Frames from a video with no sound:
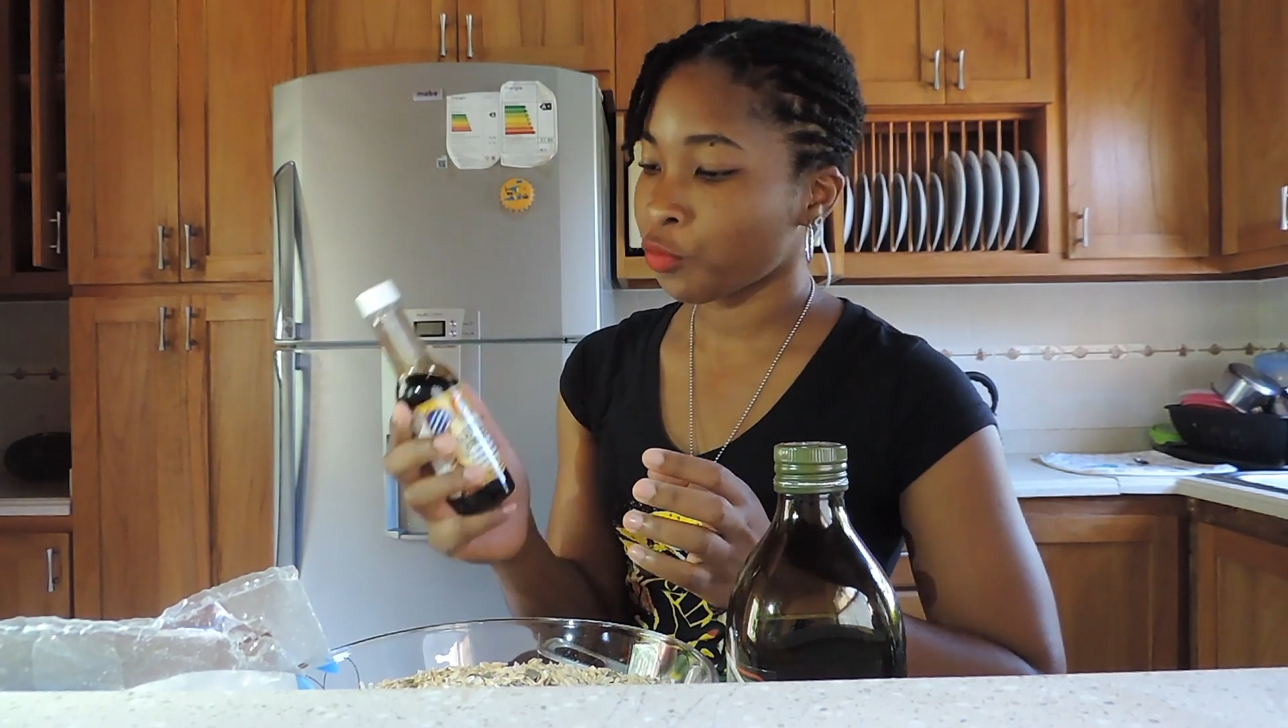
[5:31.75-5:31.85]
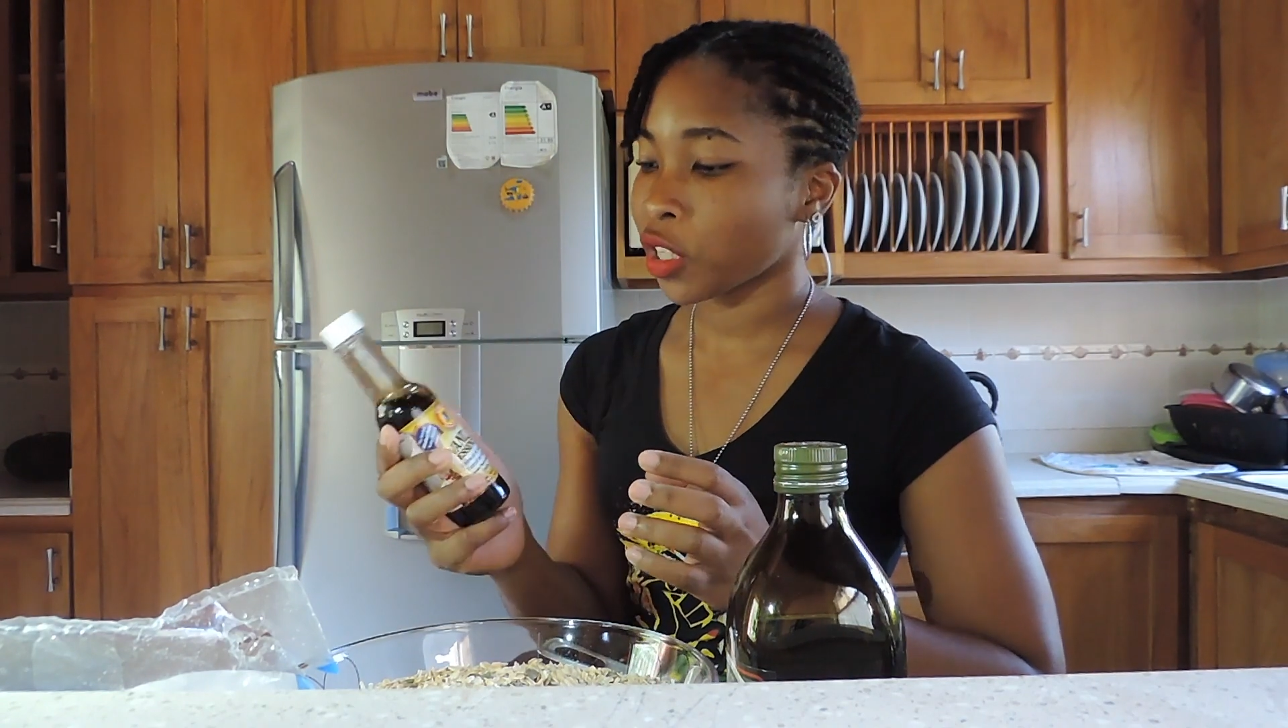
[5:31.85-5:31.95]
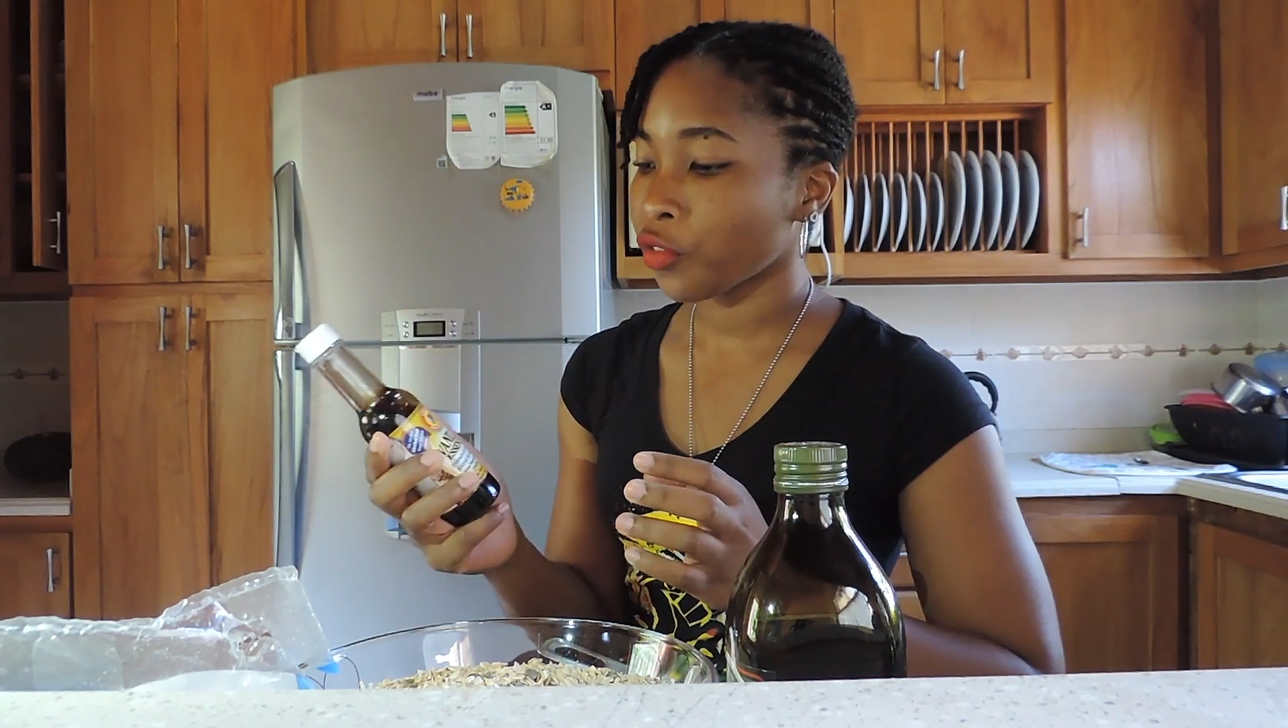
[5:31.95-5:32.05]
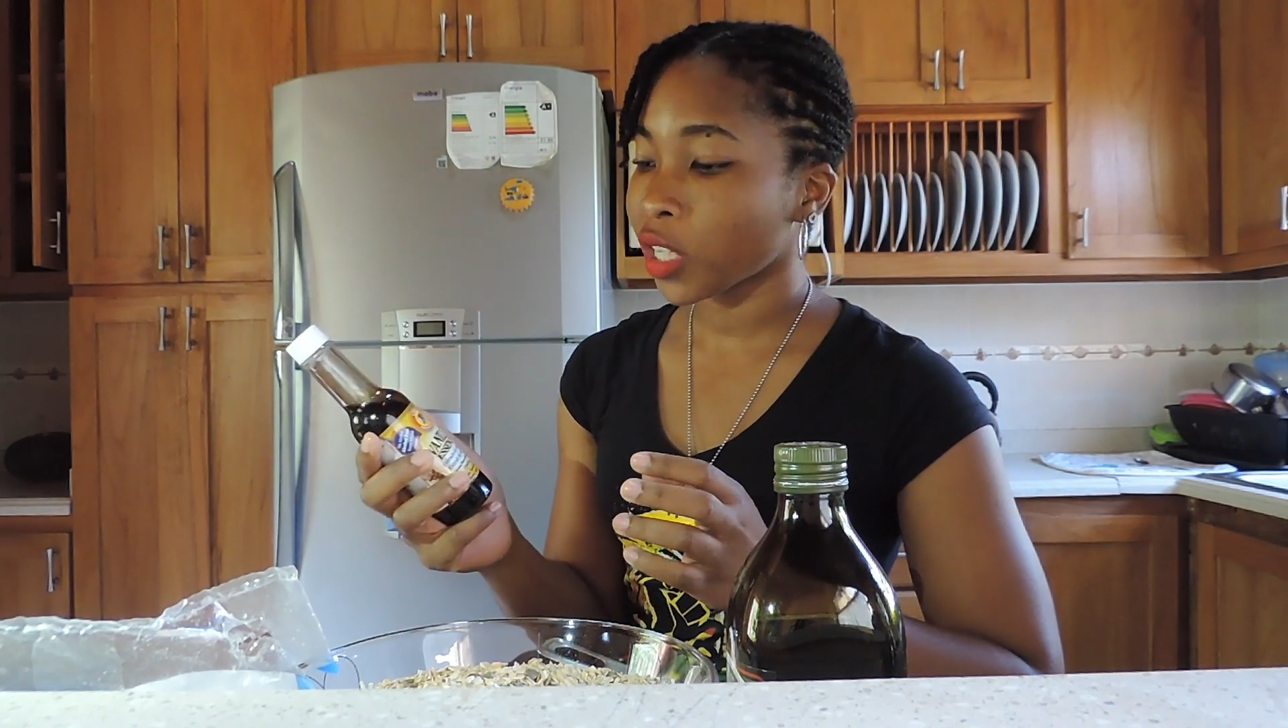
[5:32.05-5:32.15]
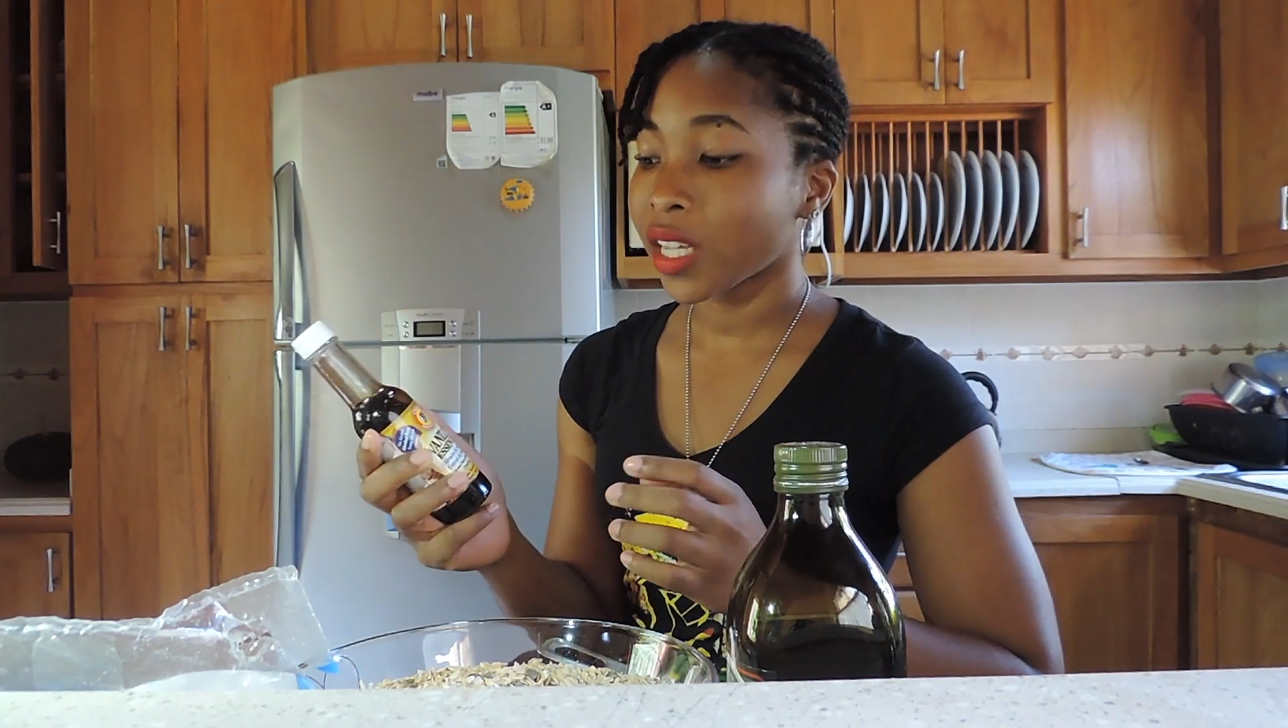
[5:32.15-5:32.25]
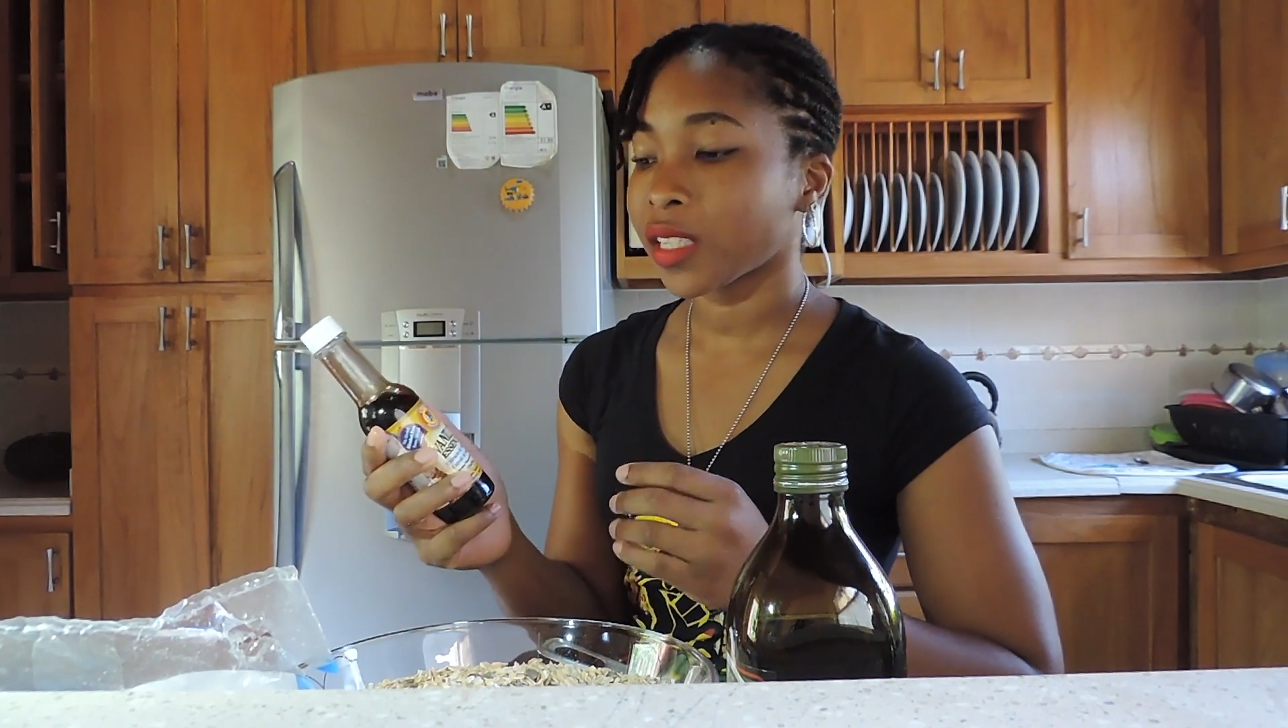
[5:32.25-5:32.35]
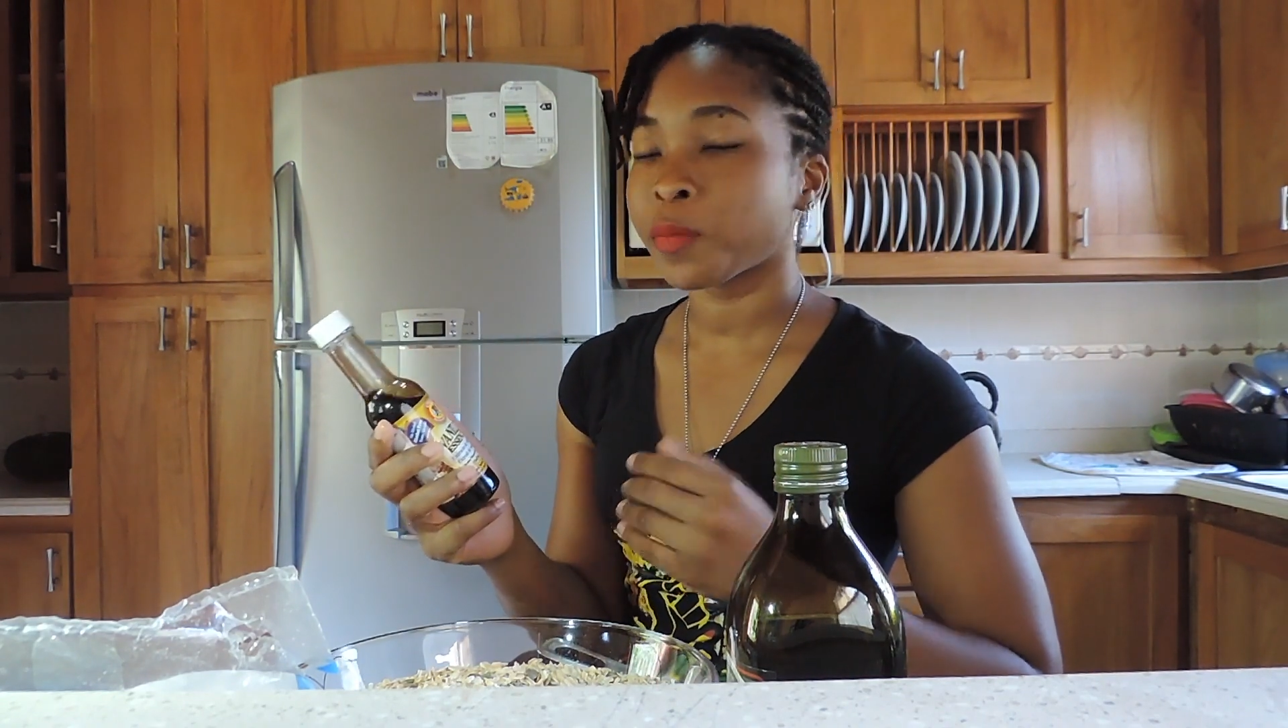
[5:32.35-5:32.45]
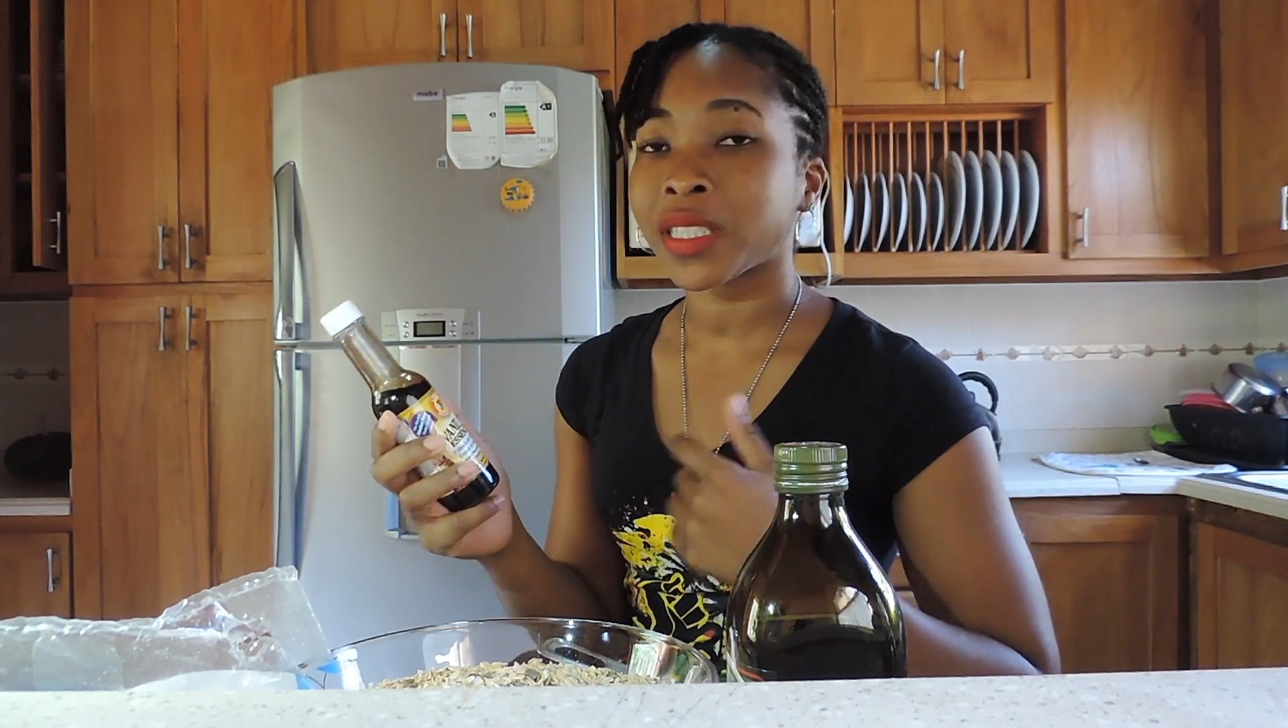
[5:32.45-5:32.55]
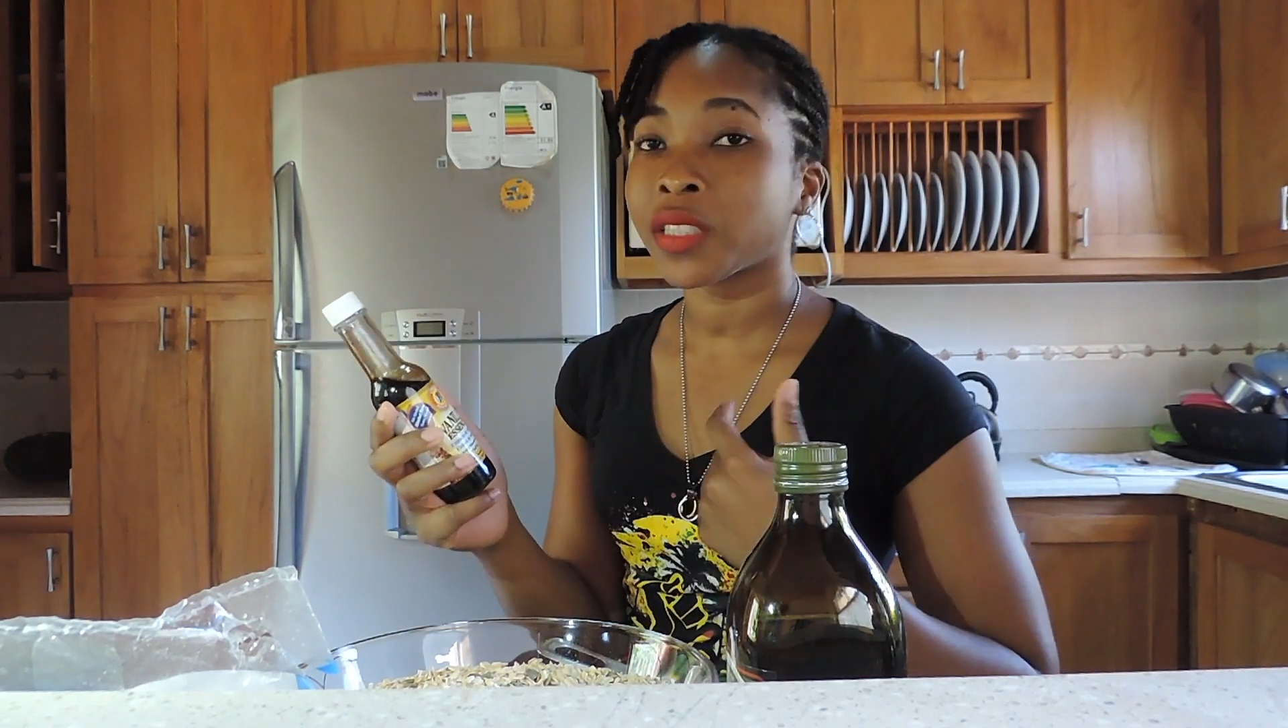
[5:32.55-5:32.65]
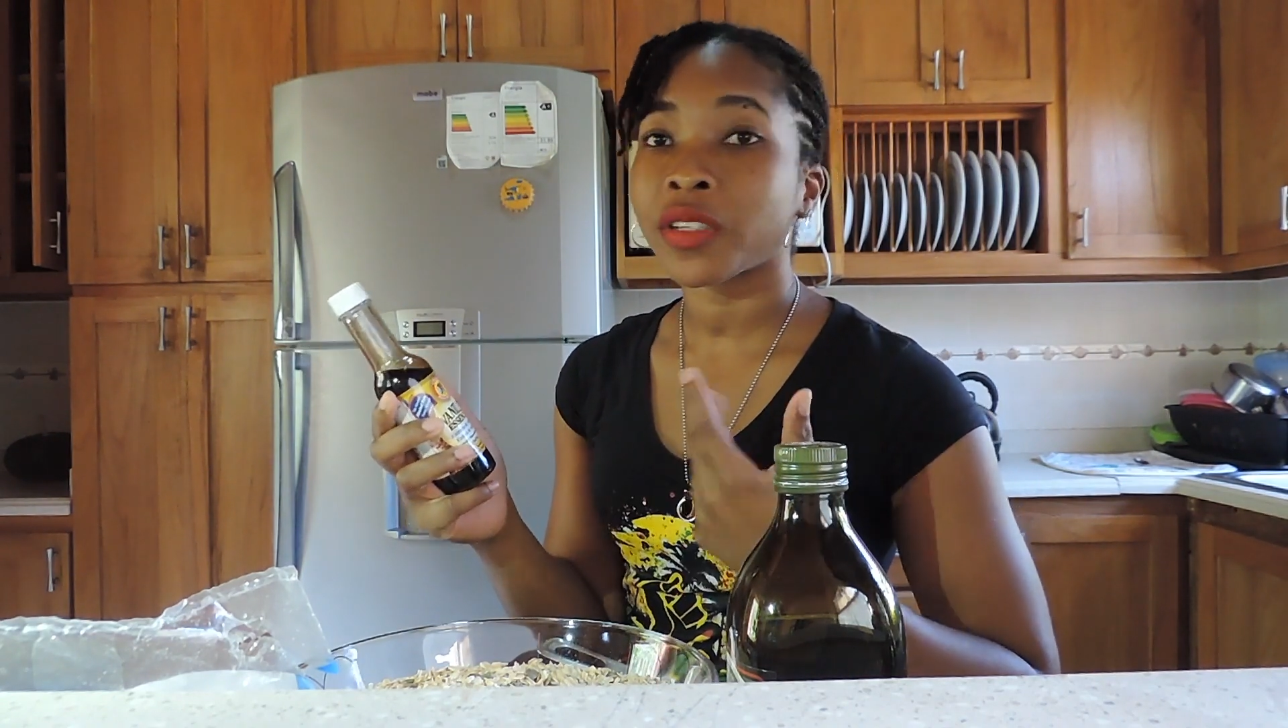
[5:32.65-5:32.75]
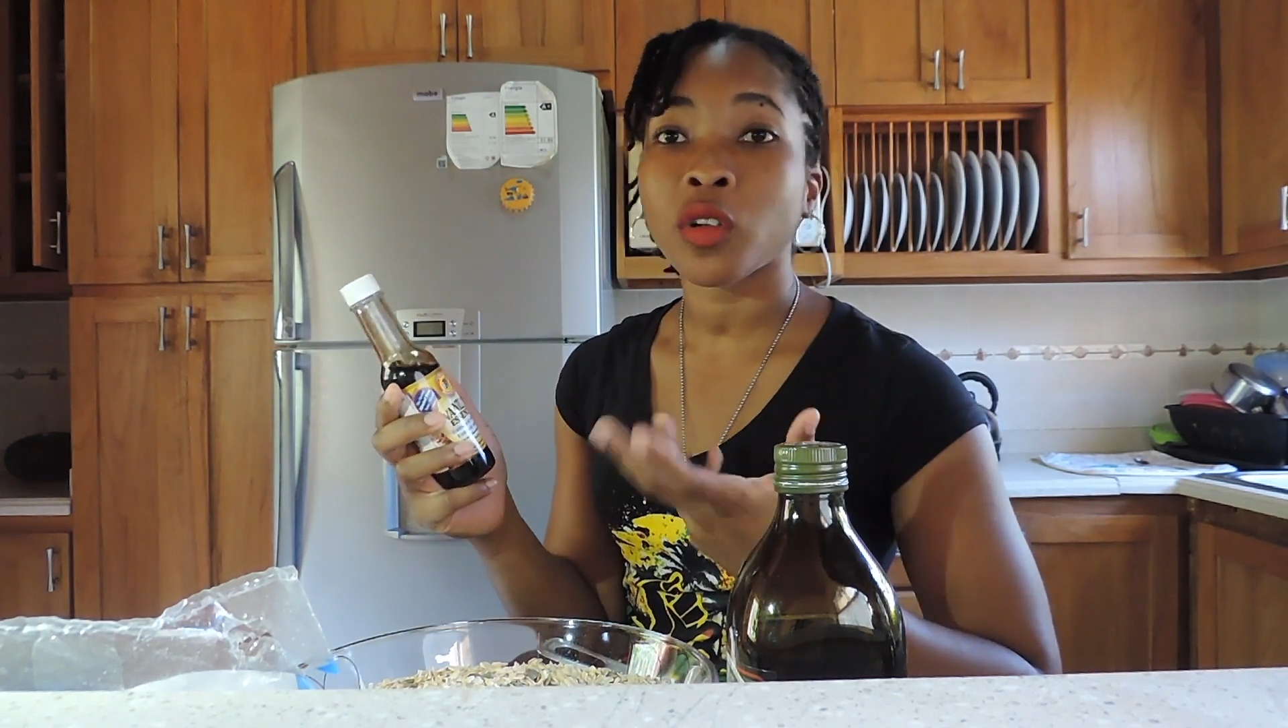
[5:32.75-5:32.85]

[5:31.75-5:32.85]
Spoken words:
really expensive